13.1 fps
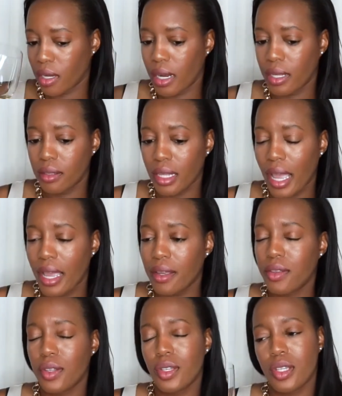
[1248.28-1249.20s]

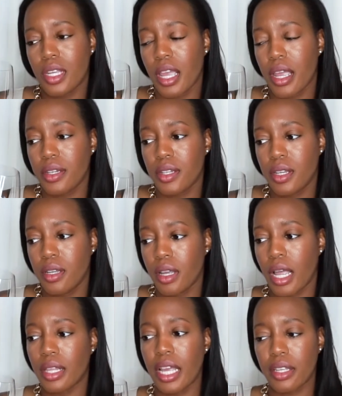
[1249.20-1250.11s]
like the scent.
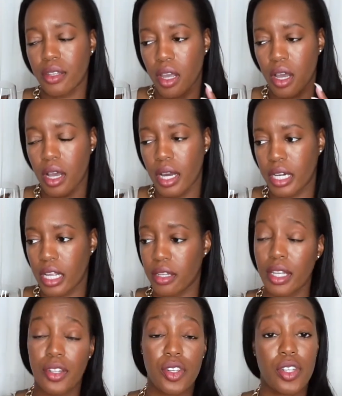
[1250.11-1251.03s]
I like the honey.
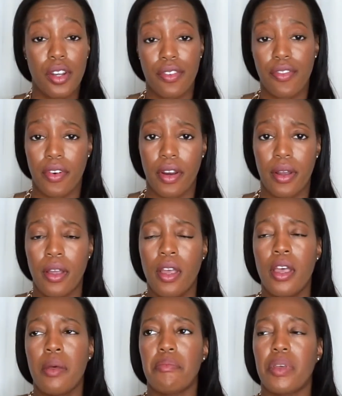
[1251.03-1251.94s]
That's different
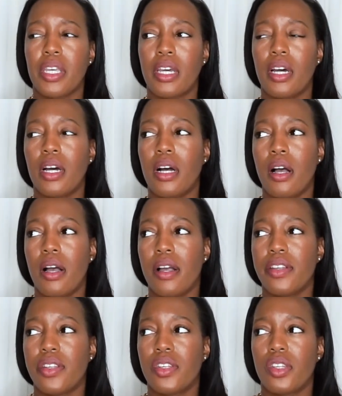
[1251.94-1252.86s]

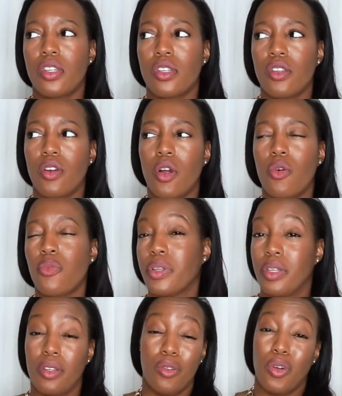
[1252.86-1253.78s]
because you
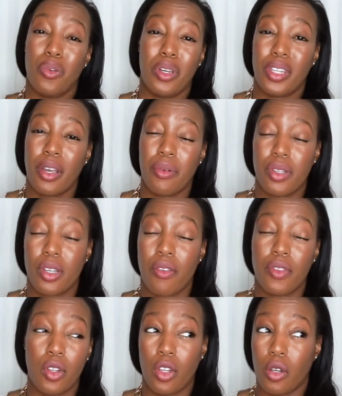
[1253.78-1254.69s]
don't get that with
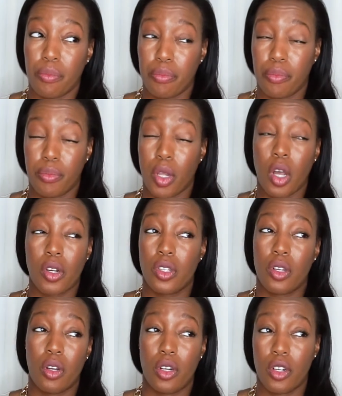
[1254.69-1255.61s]
Sauvignon
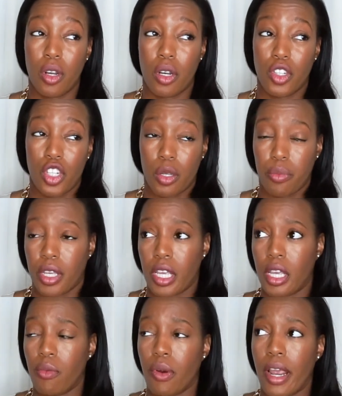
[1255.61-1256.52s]
Blancs on
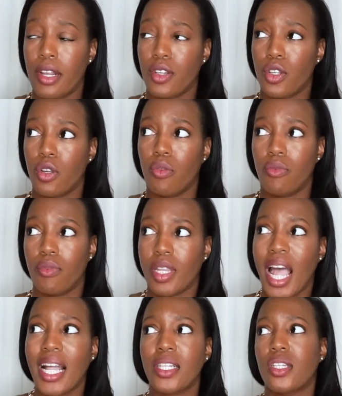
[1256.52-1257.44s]
GP, right? So
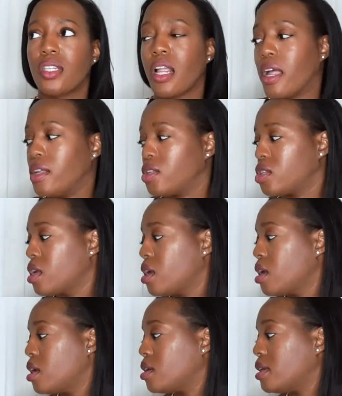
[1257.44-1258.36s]
that's nice.
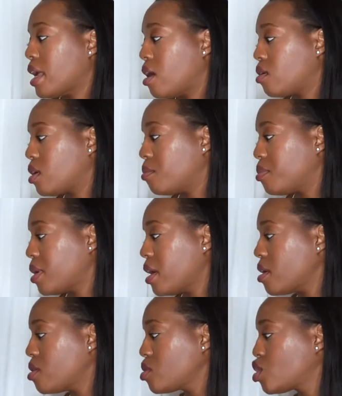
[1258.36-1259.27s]
Now,
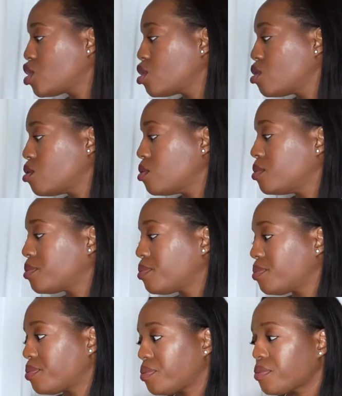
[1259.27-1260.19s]
compared to
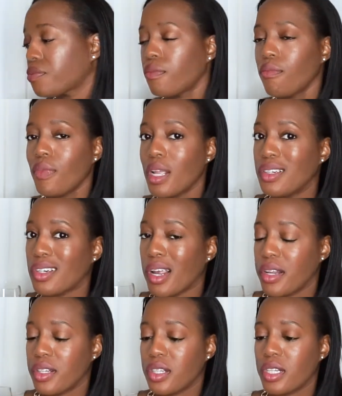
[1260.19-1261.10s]

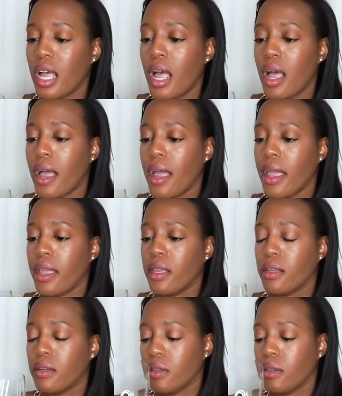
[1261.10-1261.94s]
Giant Sky,